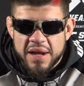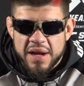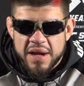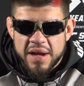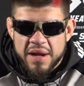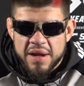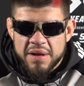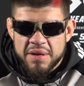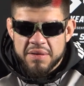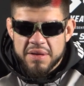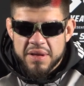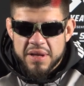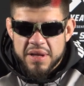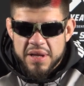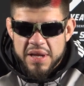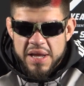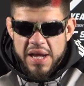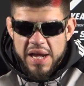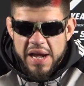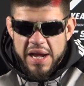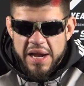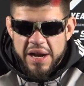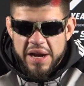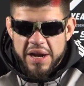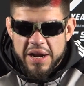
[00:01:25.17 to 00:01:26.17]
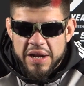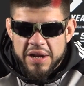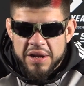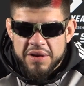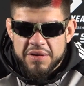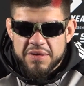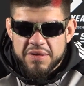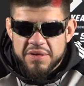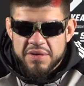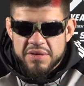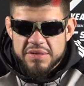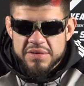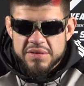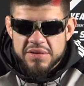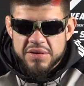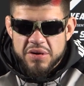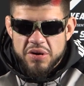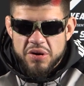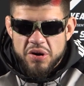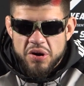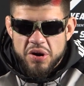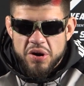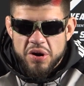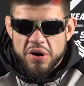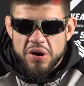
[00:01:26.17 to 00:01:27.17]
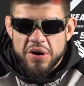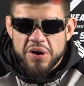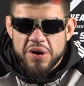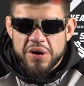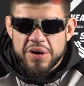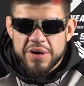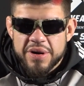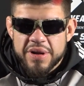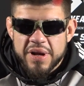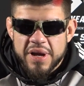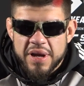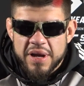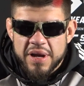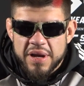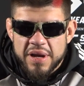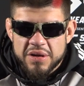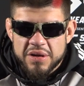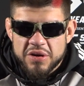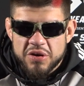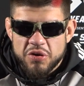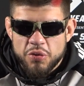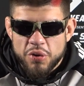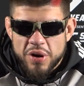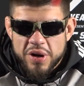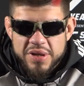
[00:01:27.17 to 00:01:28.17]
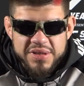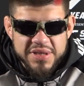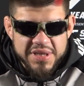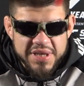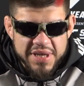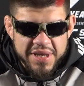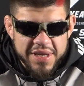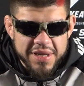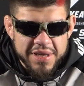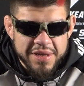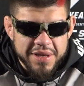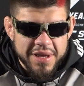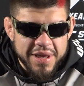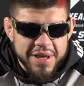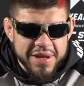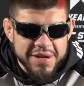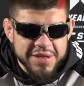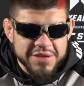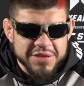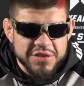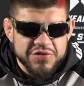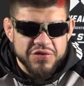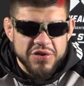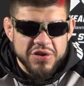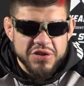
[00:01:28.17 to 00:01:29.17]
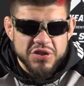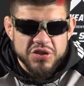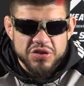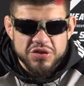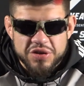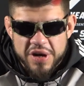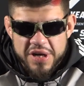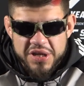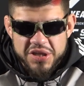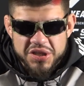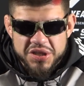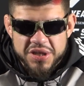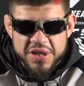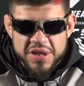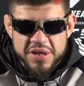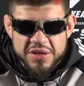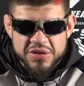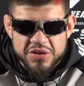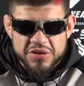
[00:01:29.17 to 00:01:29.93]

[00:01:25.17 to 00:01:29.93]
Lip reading: I heard grunting and his frustration.